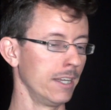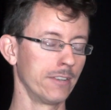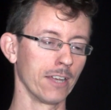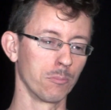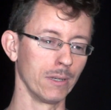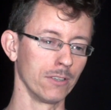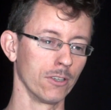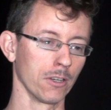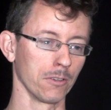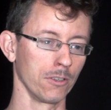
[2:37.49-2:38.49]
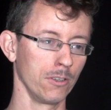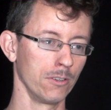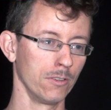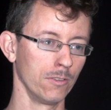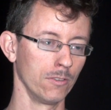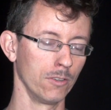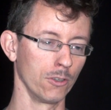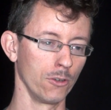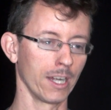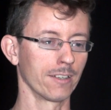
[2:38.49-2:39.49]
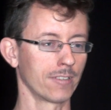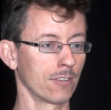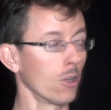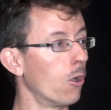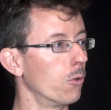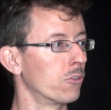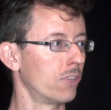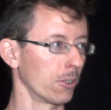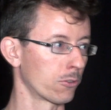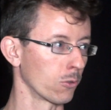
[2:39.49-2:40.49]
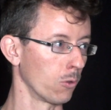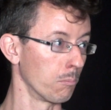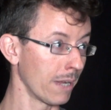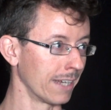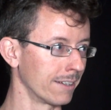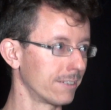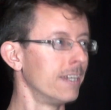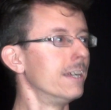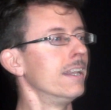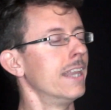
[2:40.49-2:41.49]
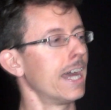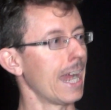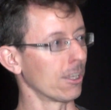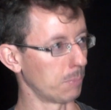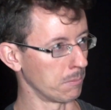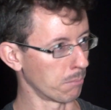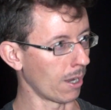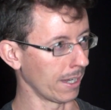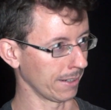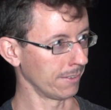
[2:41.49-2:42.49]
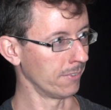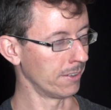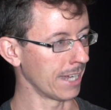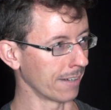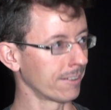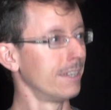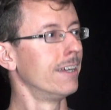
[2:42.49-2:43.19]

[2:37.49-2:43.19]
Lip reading: it has been the United States' own central bank that has been buying the debt.